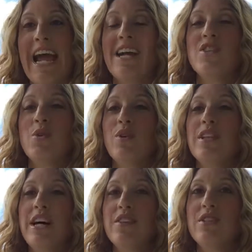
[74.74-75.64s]
And so a
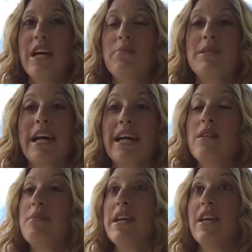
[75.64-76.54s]
lot of times that
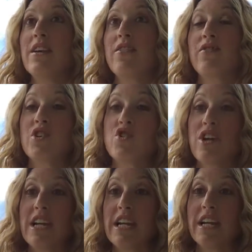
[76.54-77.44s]
can be
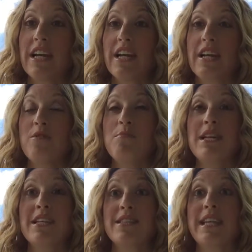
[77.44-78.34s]
frustrating, it can
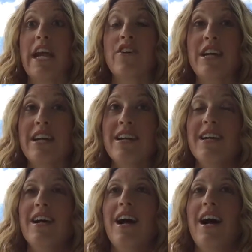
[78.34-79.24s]
be scary,
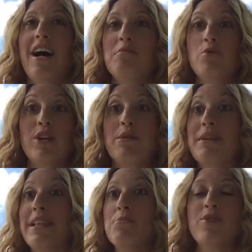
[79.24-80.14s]
or it can
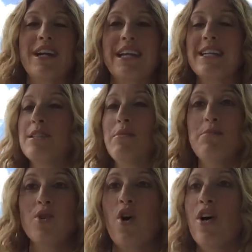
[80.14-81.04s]
be liberating, and
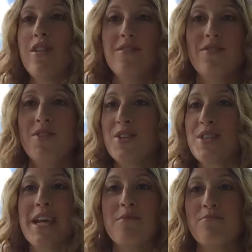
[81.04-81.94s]
sometimes all of the
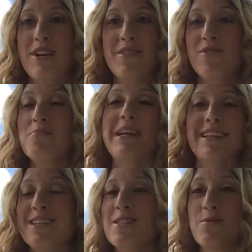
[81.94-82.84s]
same, right? For me, at
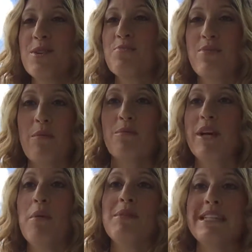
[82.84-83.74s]
least, it was probably
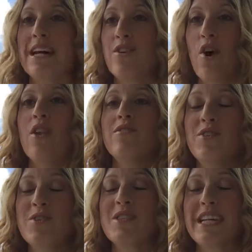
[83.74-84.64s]
up and down all of
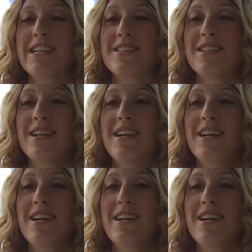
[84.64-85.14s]
those things.